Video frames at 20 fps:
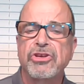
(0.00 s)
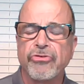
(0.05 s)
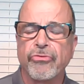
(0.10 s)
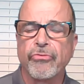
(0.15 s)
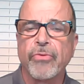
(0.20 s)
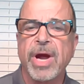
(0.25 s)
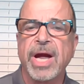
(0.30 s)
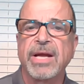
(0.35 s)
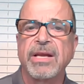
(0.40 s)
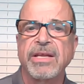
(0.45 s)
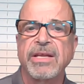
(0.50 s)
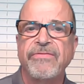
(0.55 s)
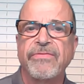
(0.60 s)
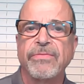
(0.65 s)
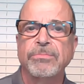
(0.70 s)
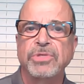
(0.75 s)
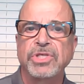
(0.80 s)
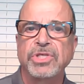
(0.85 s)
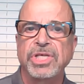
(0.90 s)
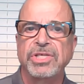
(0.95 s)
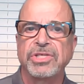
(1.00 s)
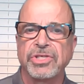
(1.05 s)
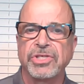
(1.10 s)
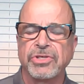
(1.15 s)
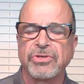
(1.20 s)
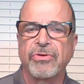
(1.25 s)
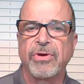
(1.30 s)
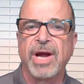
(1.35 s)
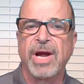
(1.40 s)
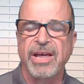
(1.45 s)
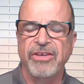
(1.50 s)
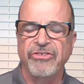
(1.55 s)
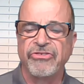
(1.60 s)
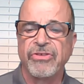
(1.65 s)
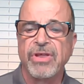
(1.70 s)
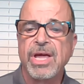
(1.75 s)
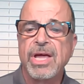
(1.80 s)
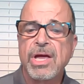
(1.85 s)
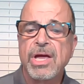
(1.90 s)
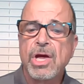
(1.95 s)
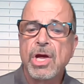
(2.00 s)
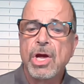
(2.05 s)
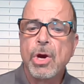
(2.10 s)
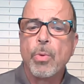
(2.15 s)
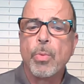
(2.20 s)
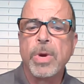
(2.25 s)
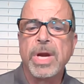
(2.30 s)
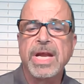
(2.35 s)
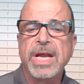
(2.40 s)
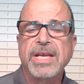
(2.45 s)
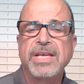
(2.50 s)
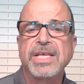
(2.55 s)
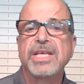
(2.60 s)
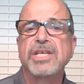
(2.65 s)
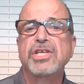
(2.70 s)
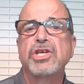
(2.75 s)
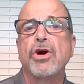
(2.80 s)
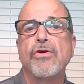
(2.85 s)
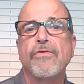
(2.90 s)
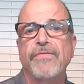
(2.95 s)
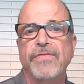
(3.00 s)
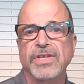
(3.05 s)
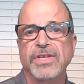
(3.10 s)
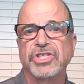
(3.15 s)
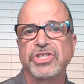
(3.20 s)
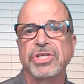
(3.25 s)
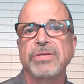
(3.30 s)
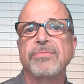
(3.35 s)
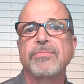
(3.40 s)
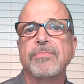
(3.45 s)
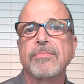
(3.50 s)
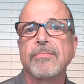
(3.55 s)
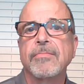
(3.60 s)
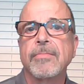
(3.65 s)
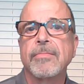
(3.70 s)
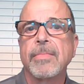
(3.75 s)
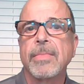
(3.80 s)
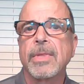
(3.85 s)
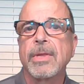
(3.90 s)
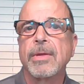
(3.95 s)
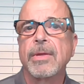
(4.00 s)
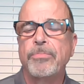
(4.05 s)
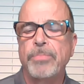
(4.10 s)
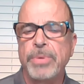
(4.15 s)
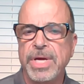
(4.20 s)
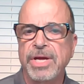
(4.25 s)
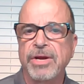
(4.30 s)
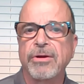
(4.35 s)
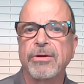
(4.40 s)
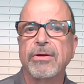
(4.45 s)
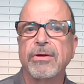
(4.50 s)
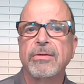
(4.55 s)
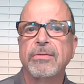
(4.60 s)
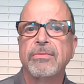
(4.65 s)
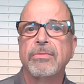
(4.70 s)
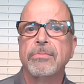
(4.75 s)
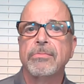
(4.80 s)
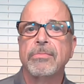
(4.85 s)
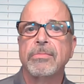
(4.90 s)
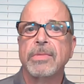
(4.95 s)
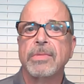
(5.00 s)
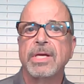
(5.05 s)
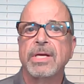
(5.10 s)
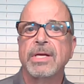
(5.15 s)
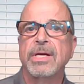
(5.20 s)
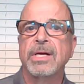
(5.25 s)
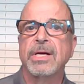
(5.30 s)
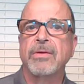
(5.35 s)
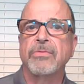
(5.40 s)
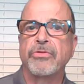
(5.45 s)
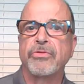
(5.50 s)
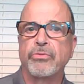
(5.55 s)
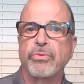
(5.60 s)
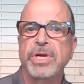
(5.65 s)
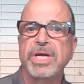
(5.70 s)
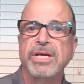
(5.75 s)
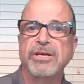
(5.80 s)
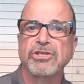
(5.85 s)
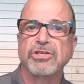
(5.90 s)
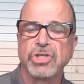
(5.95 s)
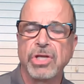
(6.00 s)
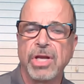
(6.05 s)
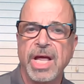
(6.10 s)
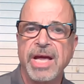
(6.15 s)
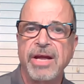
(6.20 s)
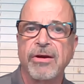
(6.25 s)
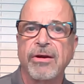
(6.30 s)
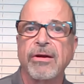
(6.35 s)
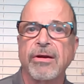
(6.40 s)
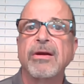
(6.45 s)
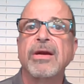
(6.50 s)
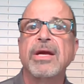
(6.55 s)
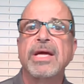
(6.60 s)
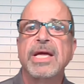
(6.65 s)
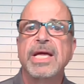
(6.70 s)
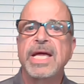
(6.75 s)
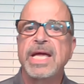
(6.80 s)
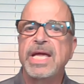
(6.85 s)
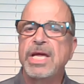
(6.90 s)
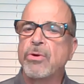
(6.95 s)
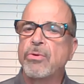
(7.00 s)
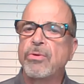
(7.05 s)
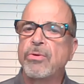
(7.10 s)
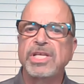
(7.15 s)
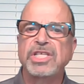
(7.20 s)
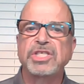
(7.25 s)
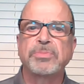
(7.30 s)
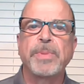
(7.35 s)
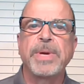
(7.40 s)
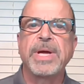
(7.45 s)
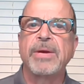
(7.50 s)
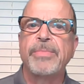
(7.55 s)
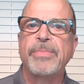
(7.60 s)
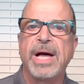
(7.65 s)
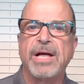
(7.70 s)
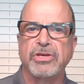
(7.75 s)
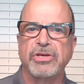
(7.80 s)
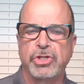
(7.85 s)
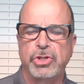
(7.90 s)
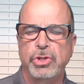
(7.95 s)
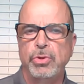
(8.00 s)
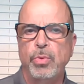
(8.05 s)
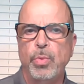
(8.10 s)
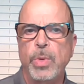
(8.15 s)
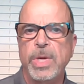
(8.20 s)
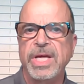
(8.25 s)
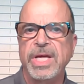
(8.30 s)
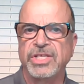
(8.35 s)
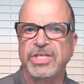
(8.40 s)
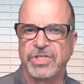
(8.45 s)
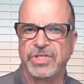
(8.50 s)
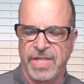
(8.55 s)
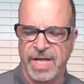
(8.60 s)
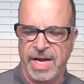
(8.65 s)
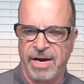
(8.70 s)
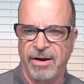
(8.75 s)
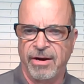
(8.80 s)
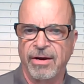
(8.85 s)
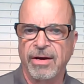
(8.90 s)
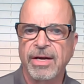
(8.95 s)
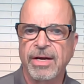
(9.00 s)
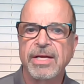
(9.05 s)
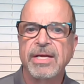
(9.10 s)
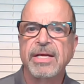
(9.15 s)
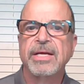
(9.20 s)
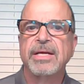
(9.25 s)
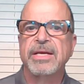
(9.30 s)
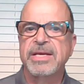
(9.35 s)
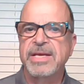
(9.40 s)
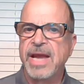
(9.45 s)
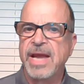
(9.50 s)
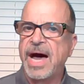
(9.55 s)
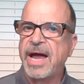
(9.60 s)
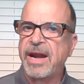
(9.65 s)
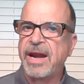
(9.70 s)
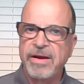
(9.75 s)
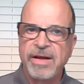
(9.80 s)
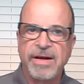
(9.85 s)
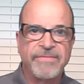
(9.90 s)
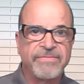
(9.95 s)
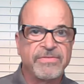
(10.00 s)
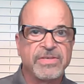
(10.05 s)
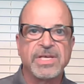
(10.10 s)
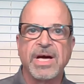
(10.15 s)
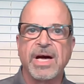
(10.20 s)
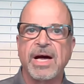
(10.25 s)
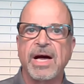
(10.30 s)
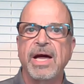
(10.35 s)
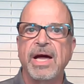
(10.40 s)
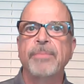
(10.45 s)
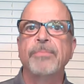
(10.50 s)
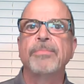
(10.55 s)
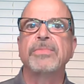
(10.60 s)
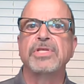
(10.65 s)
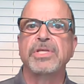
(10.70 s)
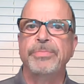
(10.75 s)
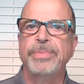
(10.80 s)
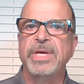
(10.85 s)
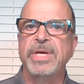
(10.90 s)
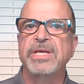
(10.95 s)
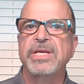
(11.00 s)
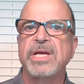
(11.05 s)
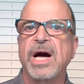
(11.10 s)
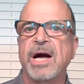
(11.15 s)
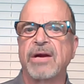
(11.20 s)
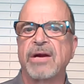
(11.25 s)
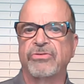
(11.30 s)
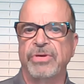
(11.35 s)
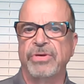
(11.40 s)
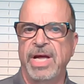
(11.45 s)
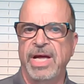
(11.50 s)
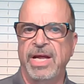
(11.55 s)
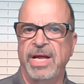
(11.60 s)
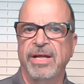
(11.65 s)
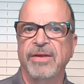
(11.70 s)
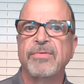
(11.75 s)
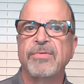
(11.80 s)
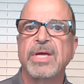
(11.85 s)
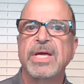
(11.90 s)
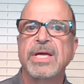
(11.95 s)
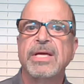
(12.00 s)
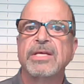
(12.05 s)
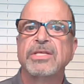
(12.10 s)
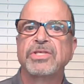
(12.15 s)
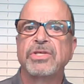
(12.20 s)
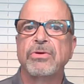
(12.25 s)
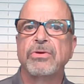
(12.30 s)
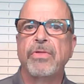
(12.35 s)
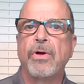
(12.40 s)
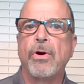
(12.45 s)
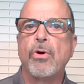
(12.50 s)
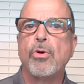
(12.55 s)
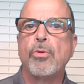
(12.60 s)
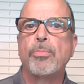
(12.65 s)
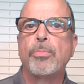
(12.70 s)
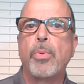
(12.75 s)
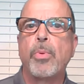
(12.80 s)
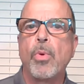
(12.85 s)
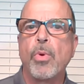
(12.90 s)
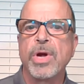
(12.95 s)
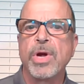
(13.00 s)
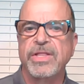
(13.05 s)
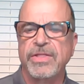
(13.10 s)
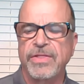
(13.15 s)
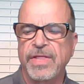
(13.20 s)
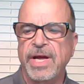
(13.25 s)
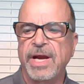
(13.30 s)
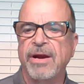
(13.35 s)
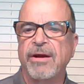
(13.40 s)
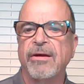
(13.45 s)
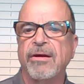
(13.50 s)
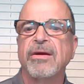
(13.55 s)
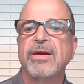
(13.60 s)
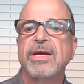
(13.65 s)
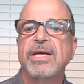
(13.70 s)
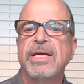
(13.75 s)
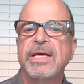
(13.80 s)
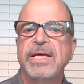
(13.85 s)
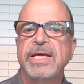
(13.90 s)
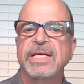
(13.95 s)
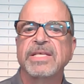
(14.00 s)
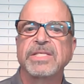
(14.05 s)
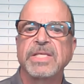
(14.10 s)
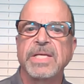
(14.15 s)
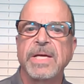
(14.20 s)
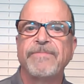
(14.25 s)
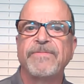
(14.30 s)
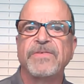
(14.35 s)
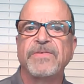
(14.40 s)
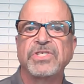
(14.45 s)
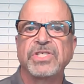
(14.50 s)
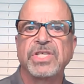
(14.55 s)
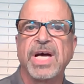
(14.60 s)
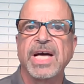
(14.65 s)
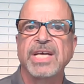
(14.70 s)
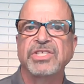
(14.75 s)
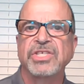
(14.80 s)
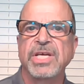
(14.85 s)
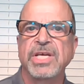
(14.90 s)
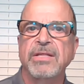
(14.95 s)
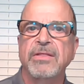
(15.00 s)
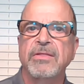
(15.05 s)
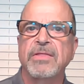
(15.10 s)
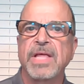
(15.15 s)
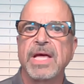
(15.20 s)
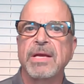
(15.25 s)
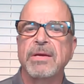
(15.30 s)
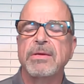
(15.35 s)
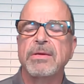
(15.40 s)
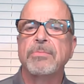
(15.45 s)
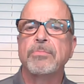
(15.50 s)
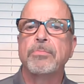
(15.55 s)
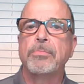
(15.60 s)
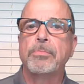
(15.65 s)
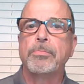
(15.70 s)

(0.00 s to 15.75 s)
directly from Jesus Christ. When he did go visit Peter 3 years later, he only spent about 2 weeks there, not enough time to be indoctrinated. So the whole point there is emphasizing that